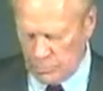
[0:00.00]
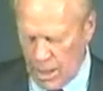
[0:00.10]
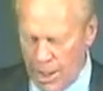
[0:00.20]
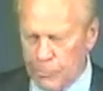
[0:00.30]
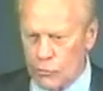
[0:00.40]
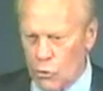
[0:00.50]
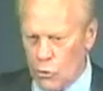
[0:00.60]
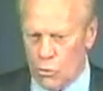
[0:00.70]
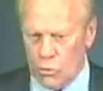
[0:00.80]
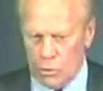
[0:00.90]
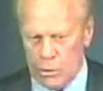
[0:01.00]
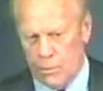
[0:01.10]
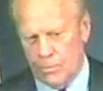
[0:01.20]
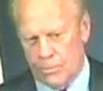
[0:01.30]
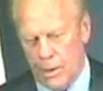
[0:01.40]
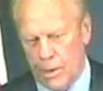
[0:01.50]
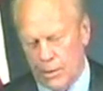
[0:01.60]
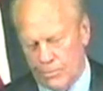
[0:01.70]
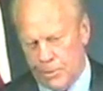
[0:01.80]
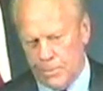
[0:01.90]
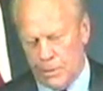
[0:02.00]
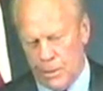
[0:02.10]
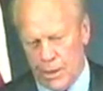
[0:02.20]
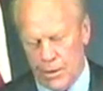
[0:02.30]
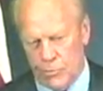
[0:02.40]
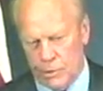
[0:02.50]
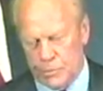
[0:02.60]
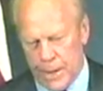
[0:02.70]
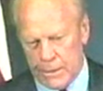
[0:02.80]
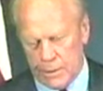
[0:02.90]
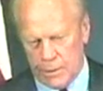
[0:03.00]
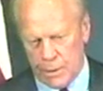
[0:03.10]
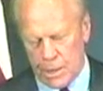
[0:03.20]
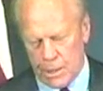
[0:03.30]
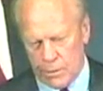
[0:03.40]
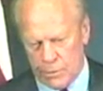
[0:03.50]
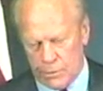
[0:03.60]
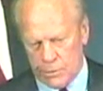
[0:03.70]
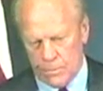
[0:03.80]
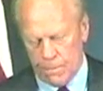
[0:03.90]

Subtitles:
I'm told by people that I respect in the Congress